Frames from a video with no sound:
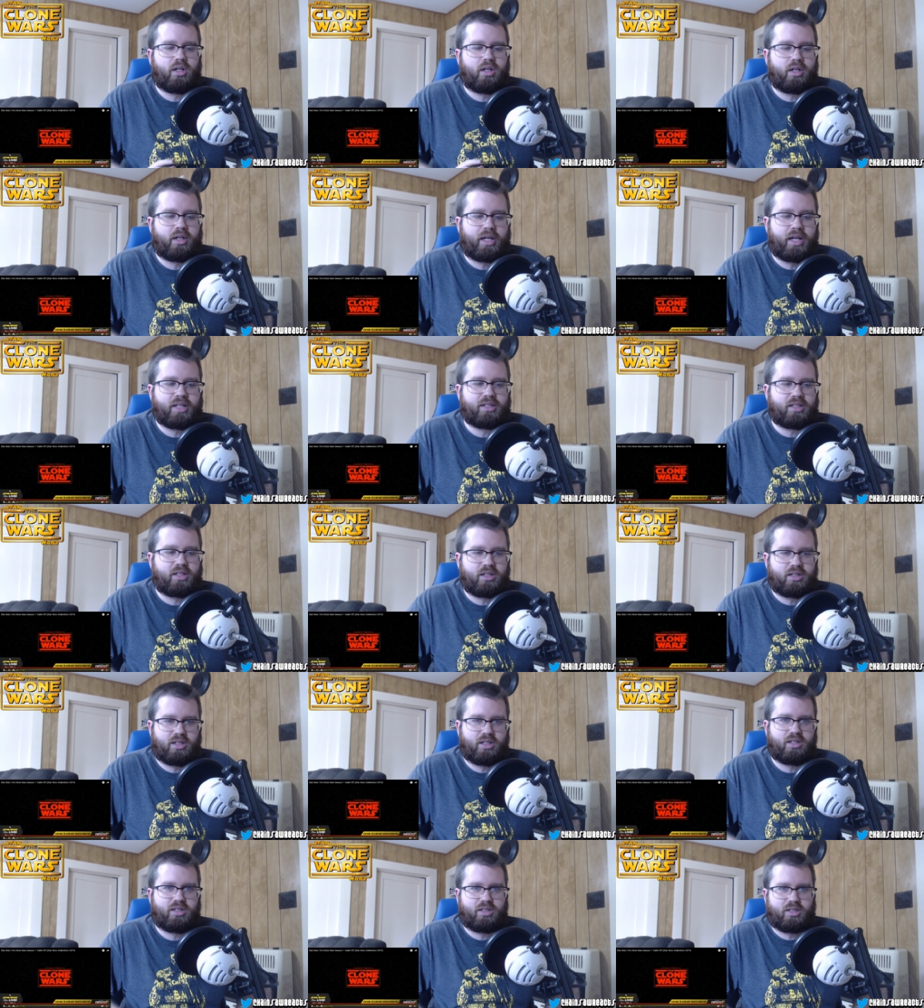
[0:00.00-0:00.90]
gets
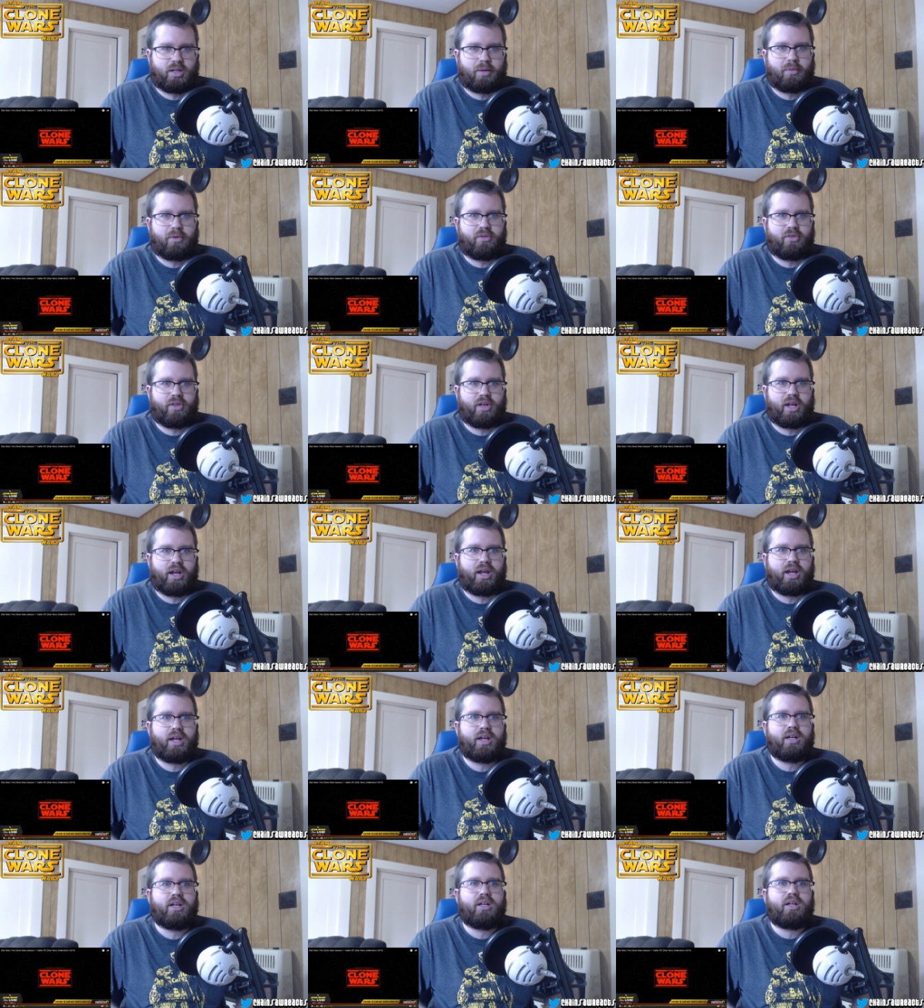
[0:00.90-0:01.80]
into some of
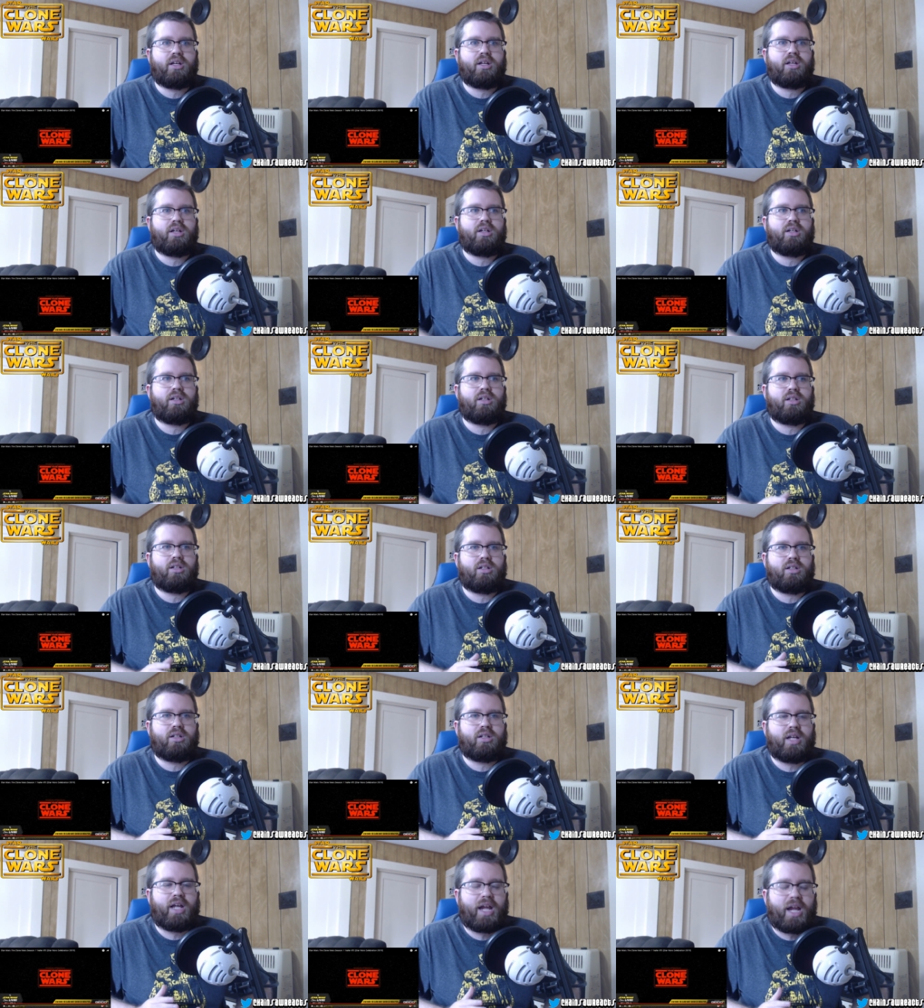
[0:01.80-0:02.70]
the
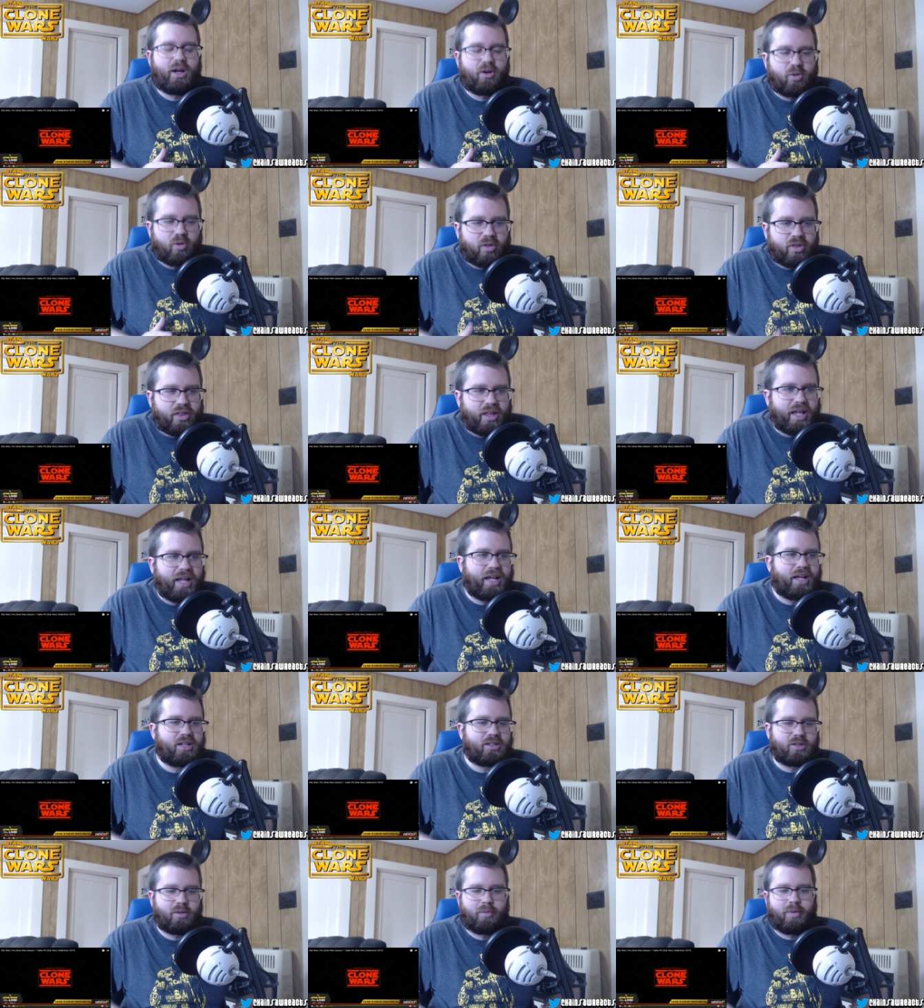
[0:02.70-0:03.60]
inner
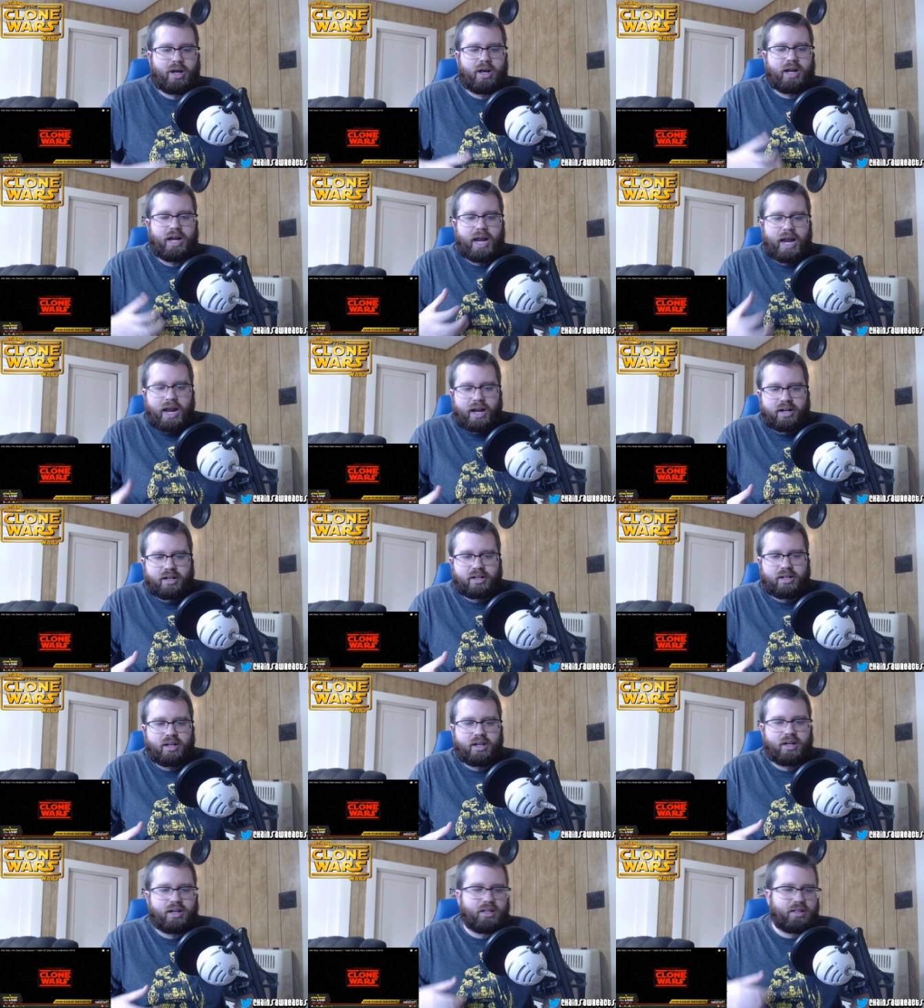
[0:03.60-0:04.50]
things about
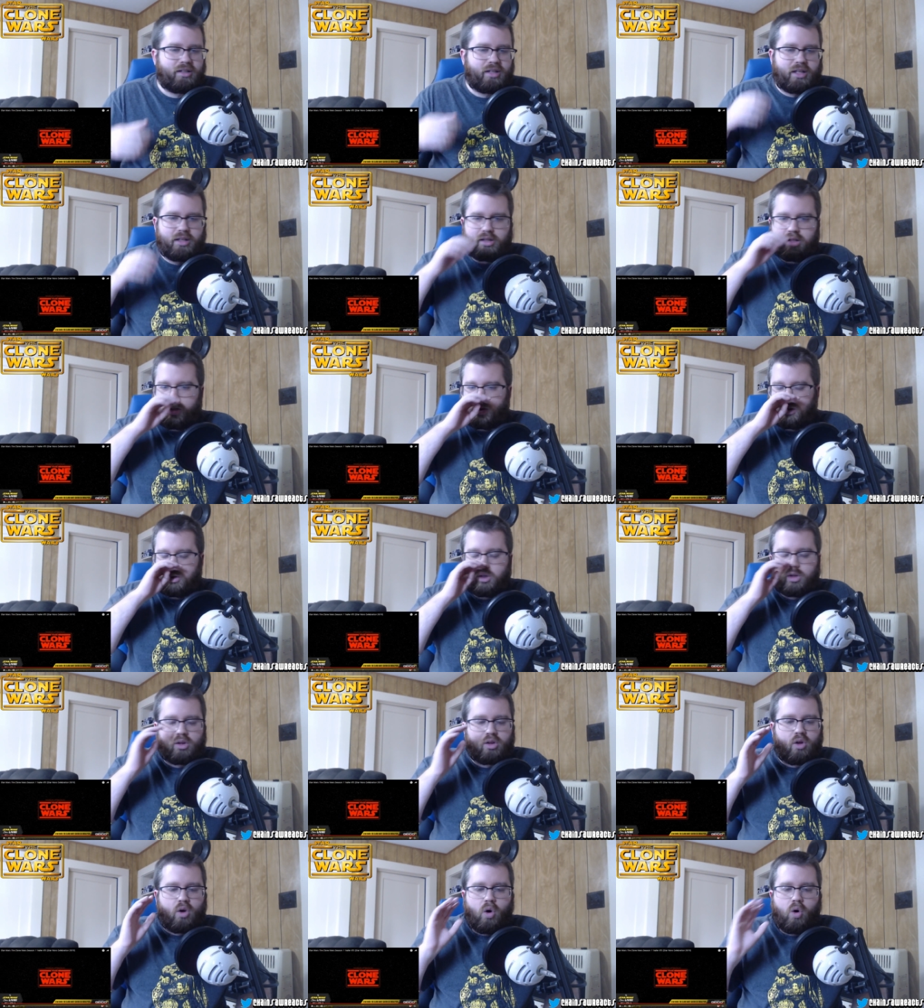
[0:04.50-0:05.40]
Anakin and the, the,
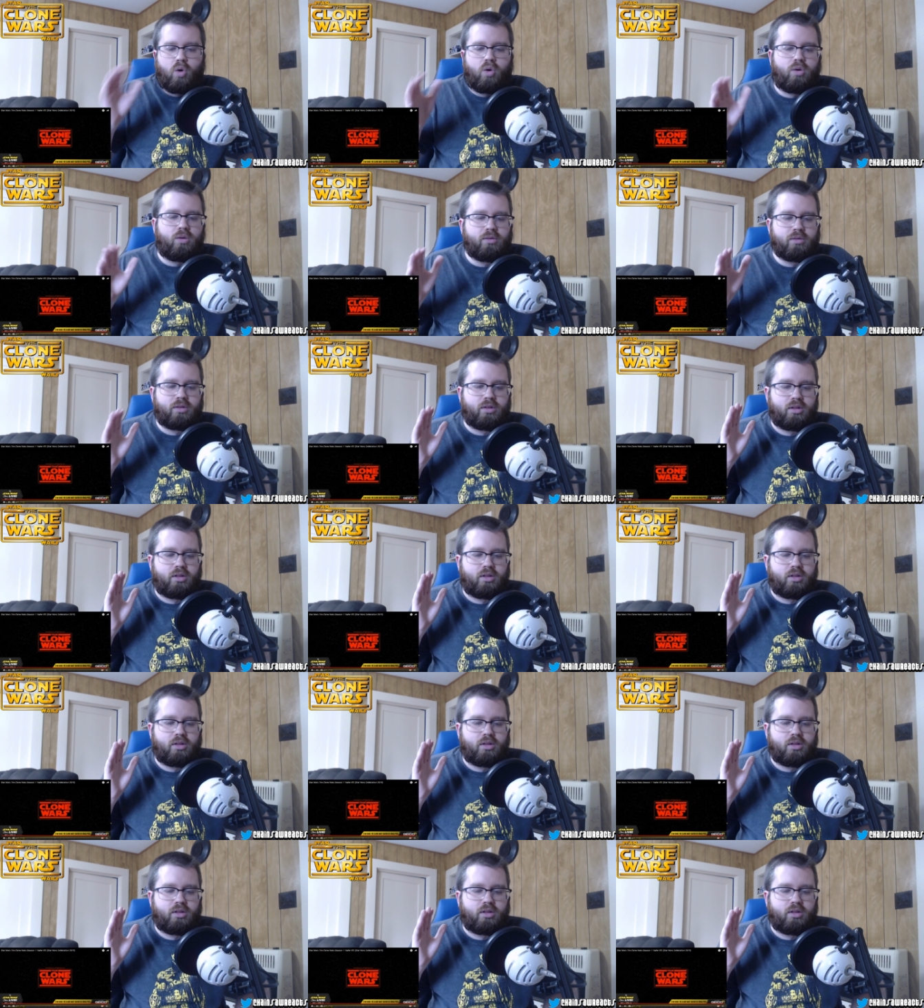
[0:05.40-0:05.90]
the whole,